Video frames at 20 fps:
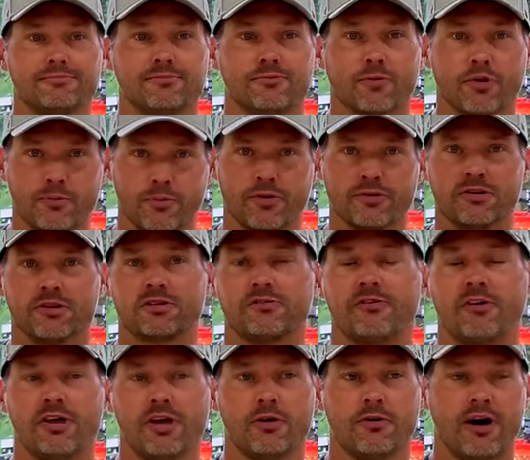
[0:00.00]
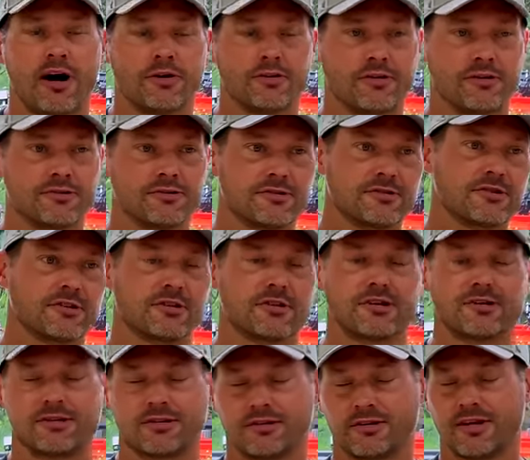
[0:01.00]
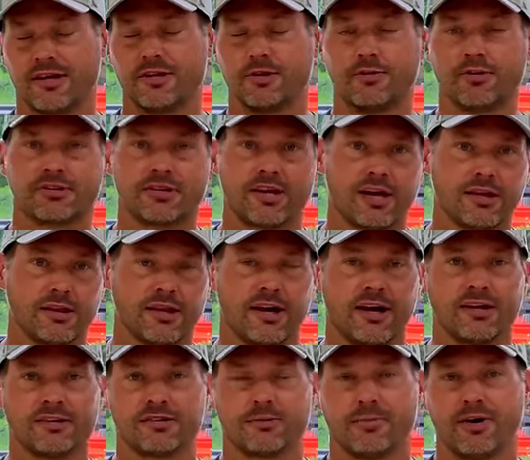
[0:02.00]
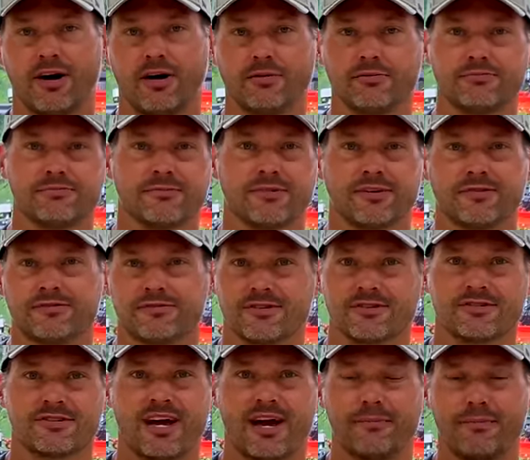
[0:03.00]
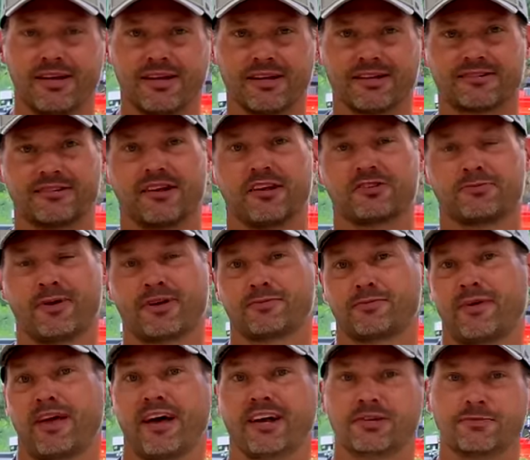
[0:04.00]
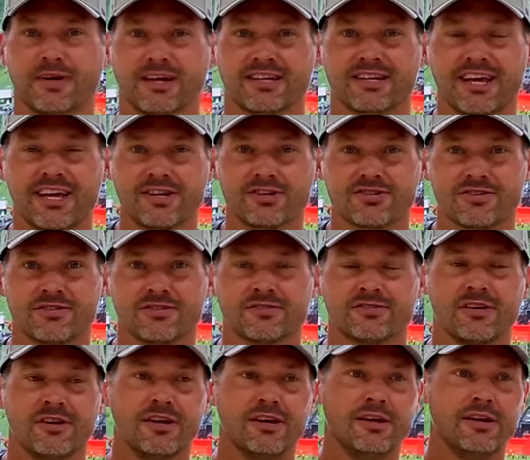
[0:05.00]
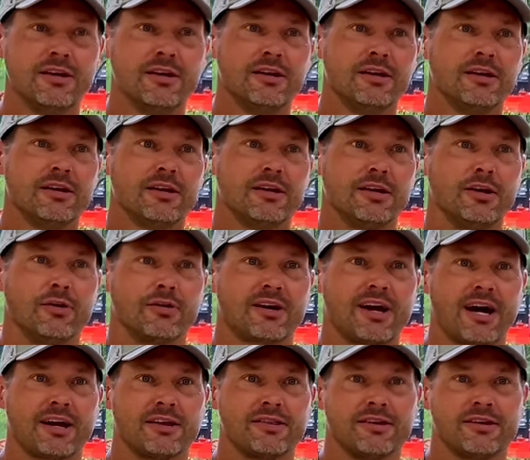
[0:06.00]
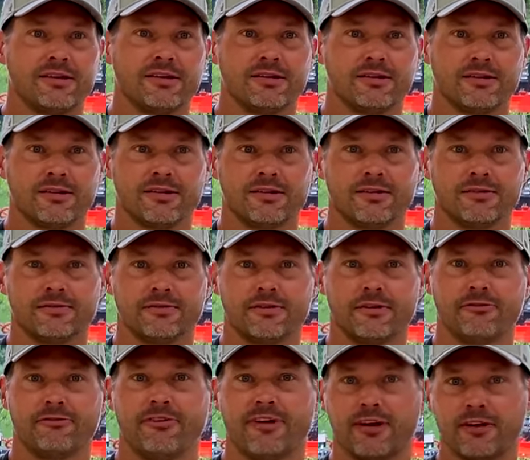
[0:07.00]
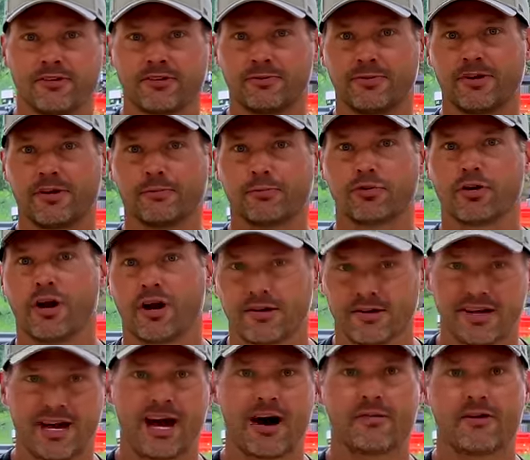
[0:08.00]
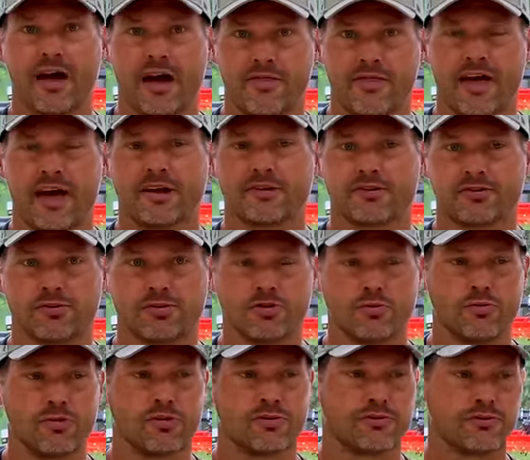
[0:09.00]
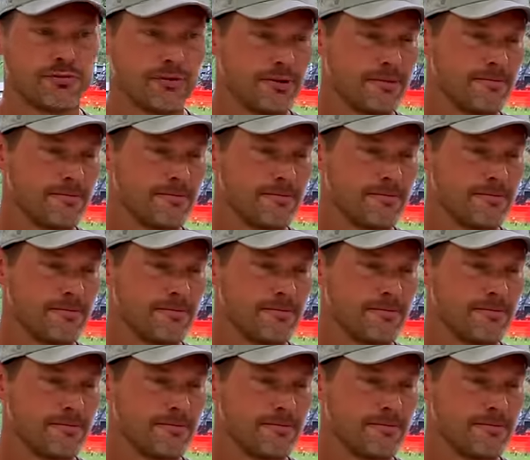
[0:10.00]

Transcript: we're putting this video out. There's just continuous headlines about they're just not meeting sales expectations. You know, kind of the veils being brought down on that too, with